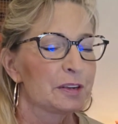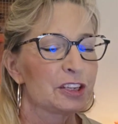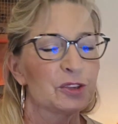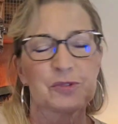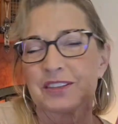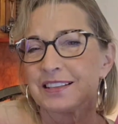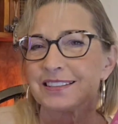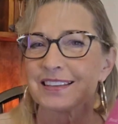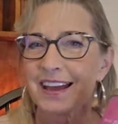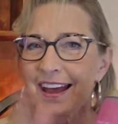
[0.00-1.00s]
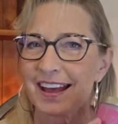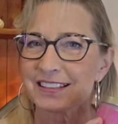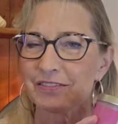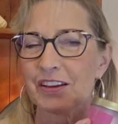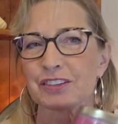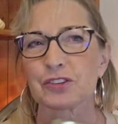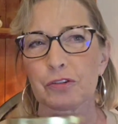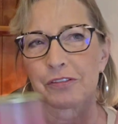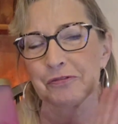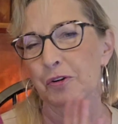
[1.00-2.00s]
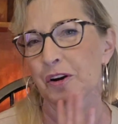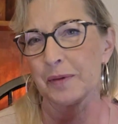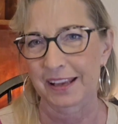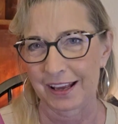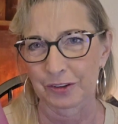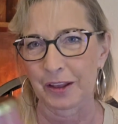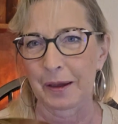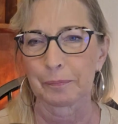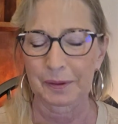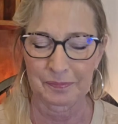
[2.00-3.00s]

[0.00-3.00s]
going to use this as a vessel for my candle lamp.